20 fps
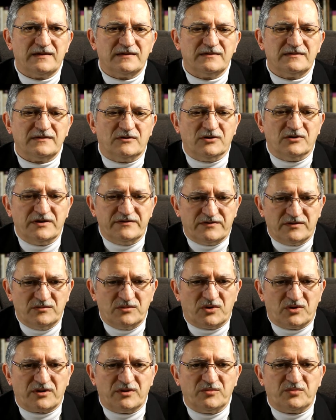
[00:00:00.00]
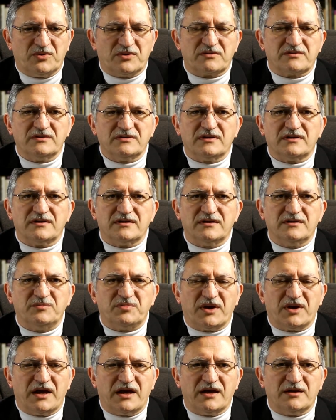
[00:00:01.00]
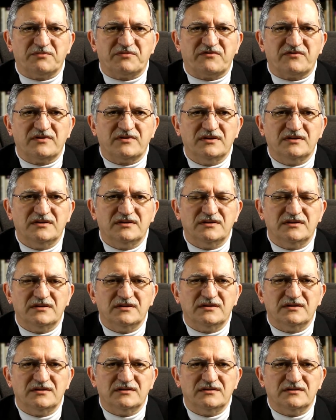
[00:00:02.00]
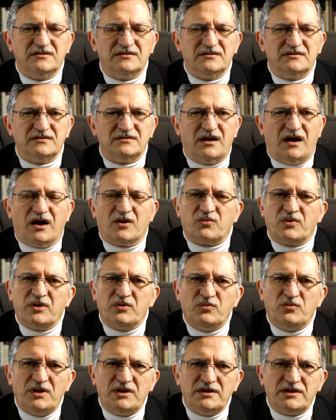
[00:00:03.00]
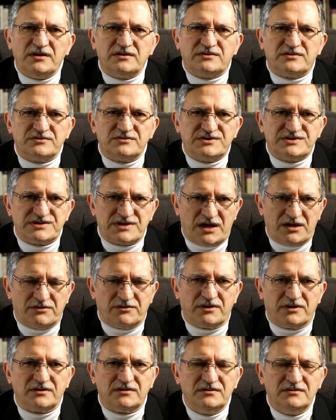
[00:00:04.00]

Or even more importantly, perhaps, are we willing to share it?